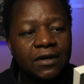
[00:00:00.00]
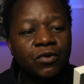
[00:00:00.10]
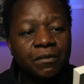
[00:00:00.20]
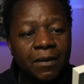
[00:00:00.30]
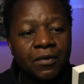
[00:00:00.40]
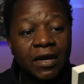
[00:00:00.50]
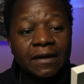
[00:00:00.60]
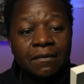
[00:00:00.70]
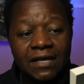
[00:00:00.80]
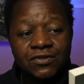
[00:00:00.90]
remember,
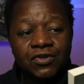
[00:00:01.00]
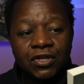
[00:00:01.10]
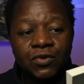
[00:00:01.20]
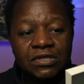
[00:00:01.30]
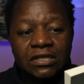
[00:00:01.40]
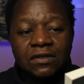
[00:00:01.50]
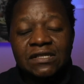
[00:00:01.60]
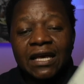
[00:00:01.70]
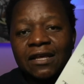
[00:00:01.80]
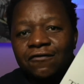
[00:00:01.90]
and master new skills
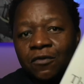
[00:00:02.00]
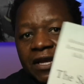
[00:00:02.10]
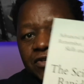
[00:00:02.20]
and information.